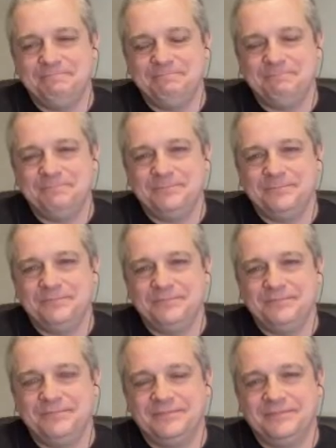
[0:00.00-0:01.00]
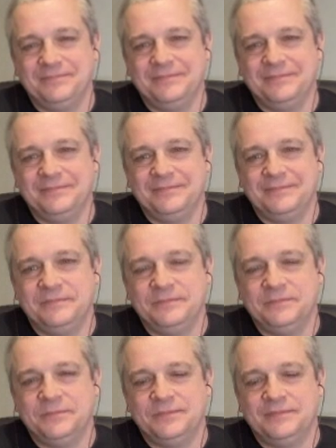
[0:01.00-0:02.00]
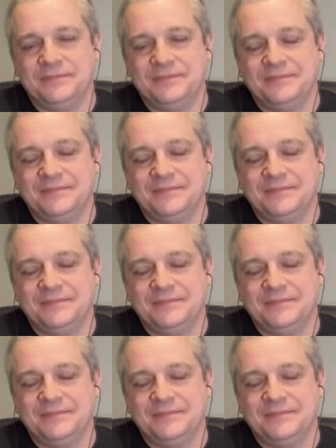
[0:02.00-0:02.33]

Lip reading: (silent)